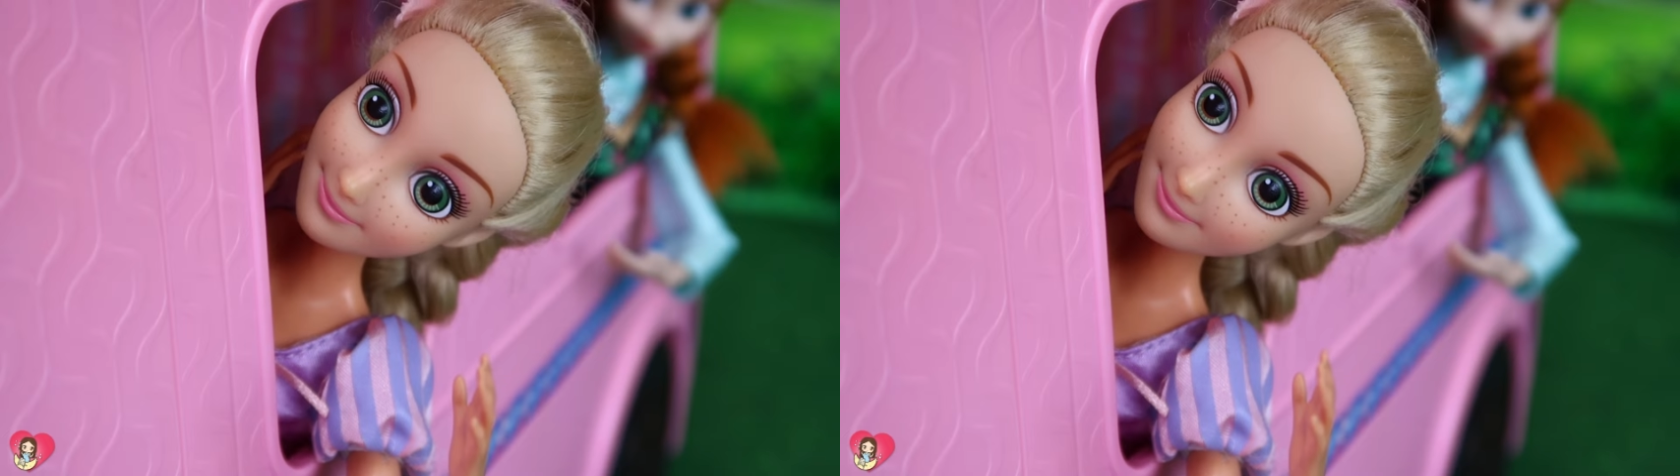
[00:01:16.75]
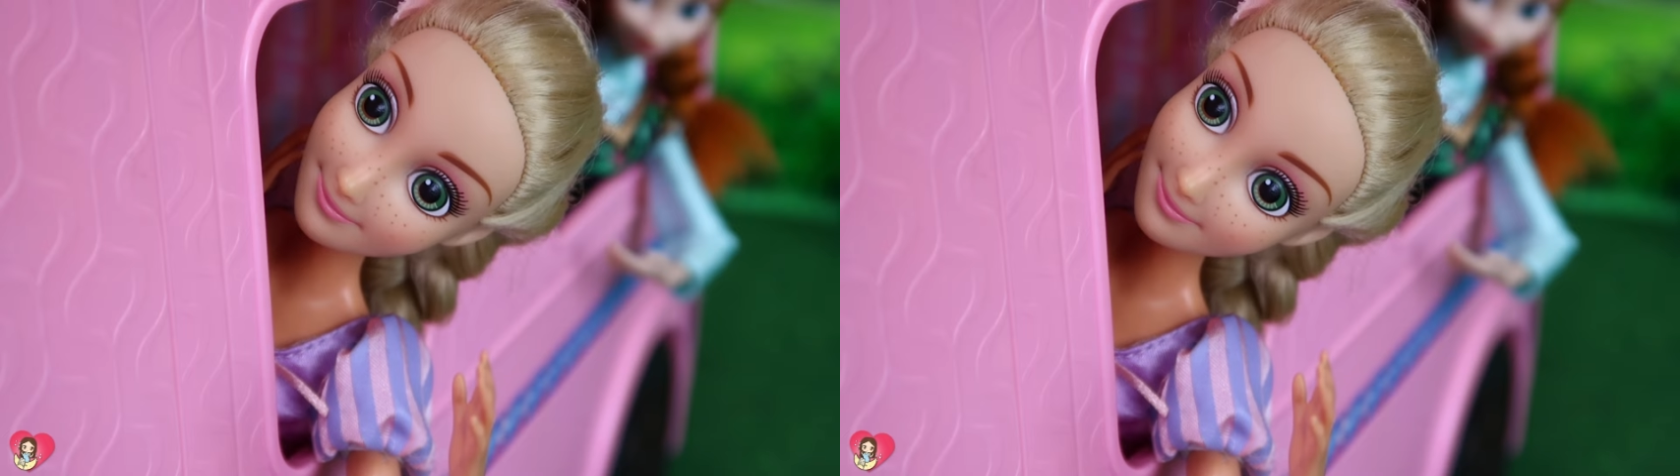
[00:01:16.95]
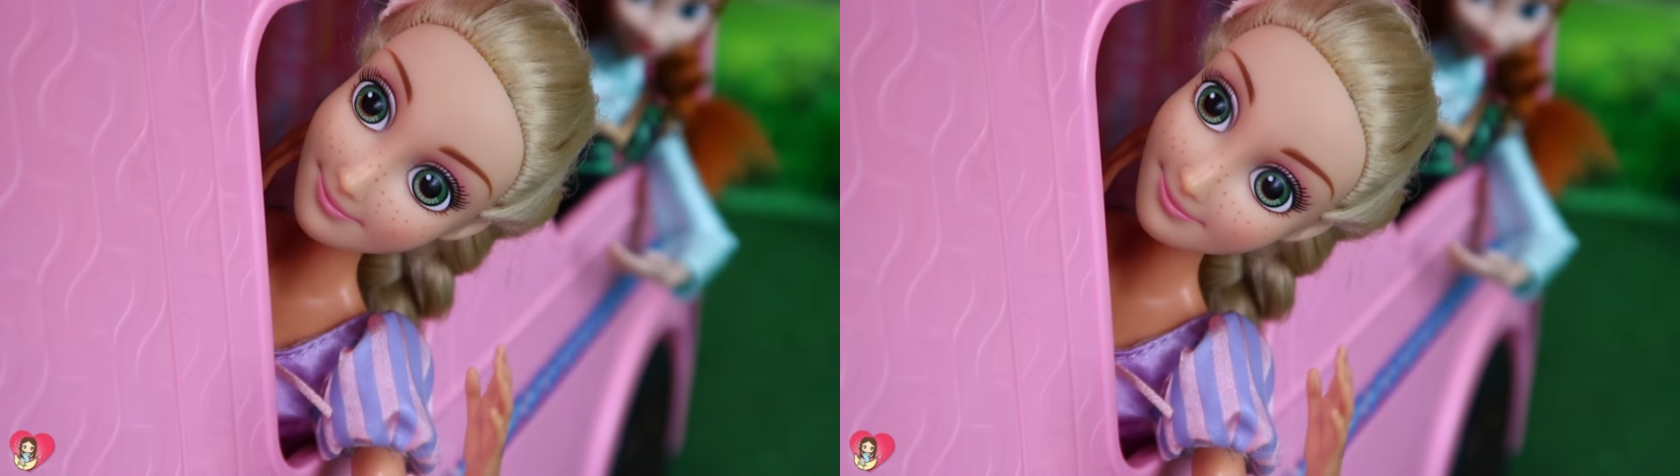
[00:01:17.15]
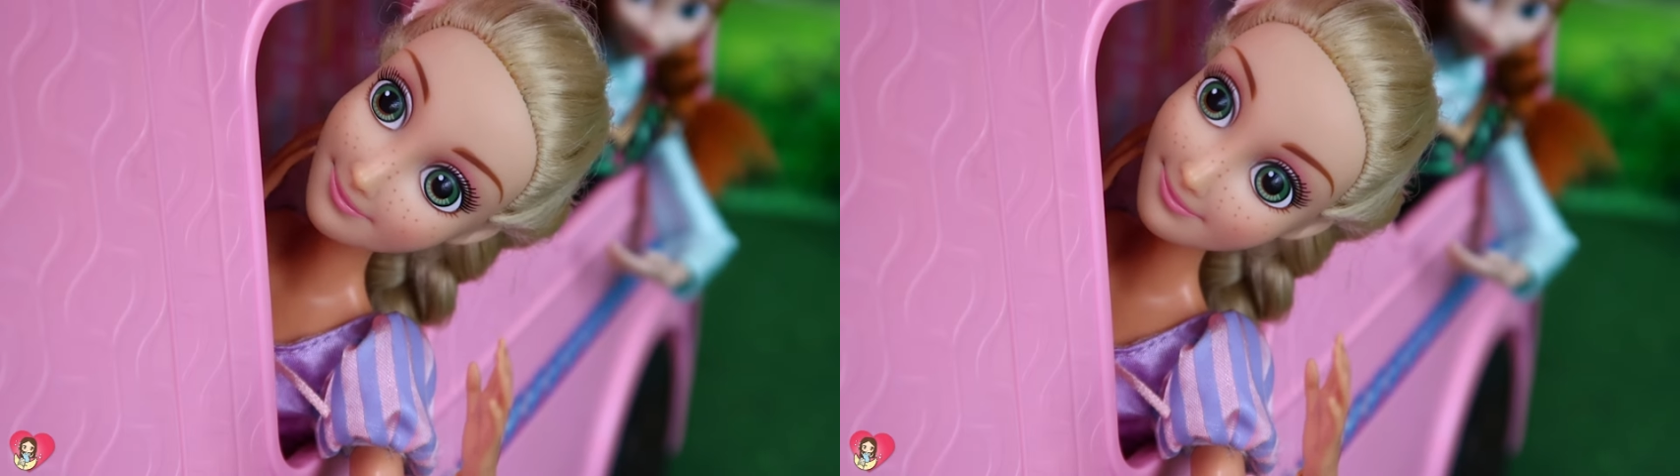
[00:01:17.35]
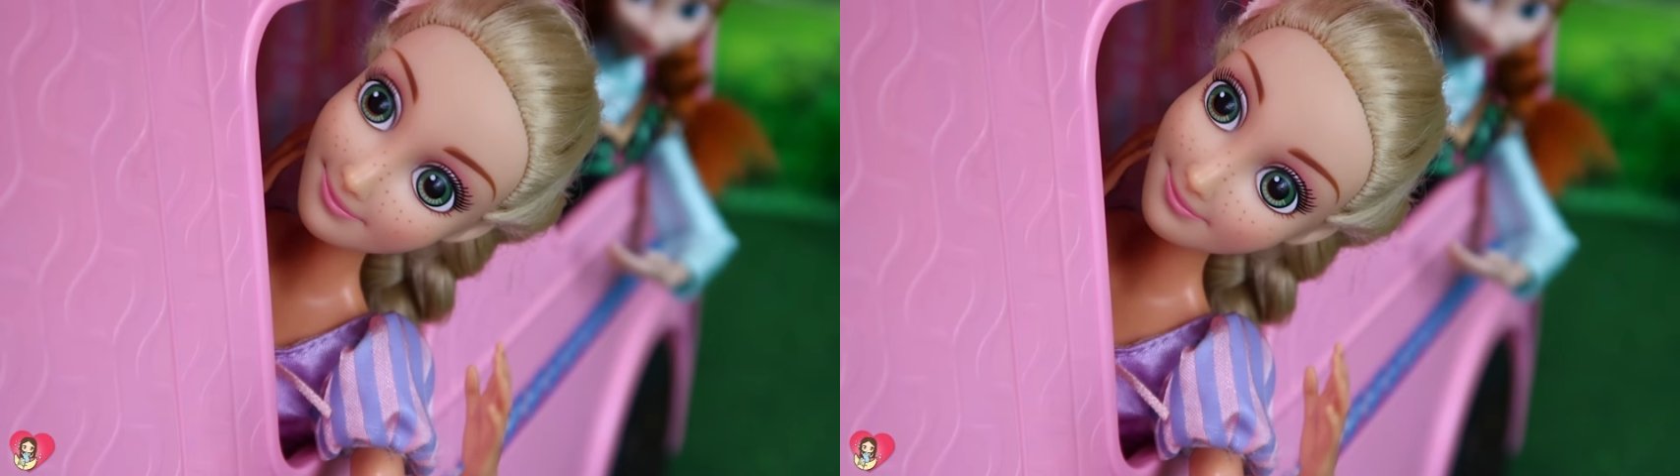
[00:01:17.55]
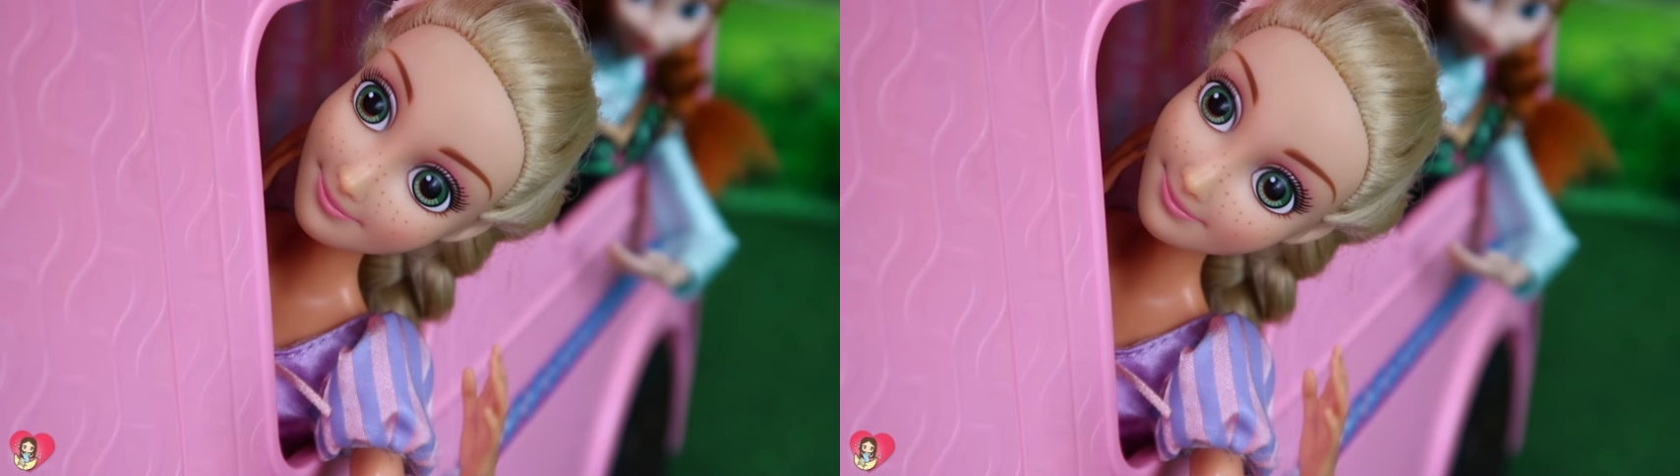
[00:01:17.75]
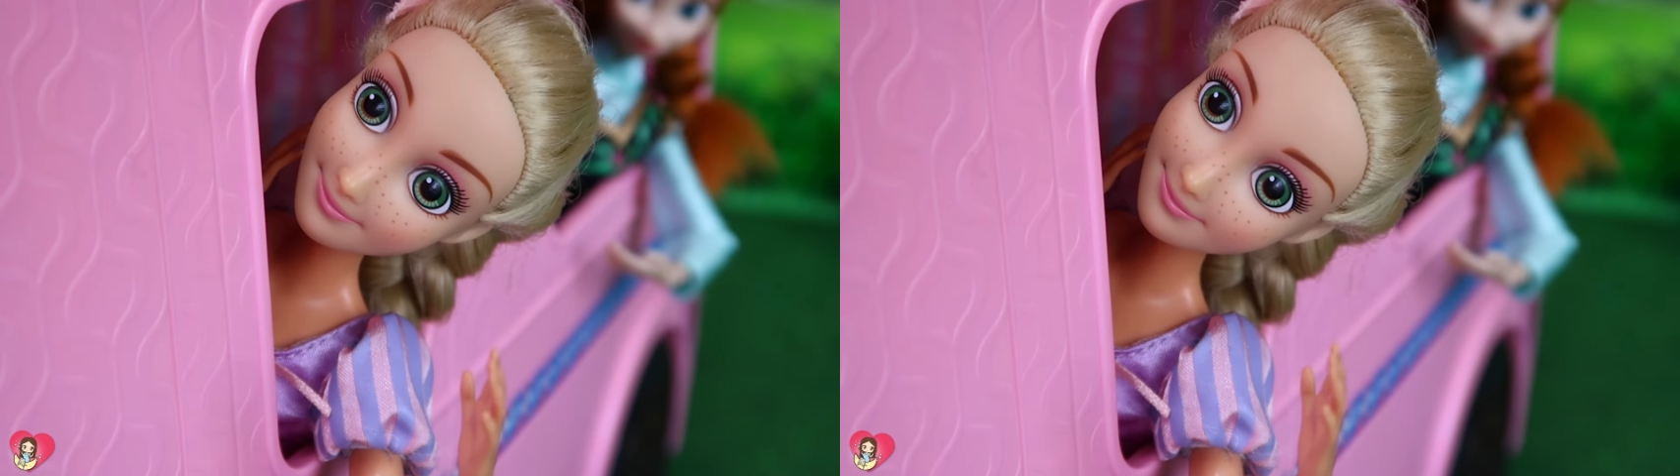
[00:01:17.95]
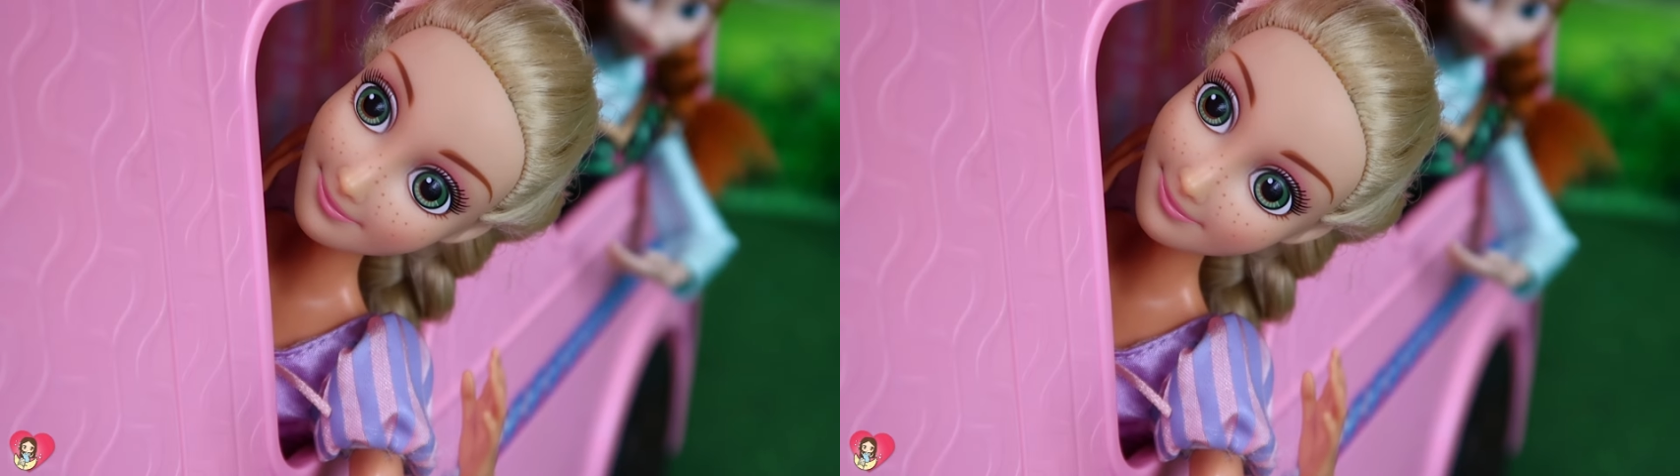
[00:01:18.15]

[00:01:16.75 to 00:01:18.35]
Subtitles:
That's impossible.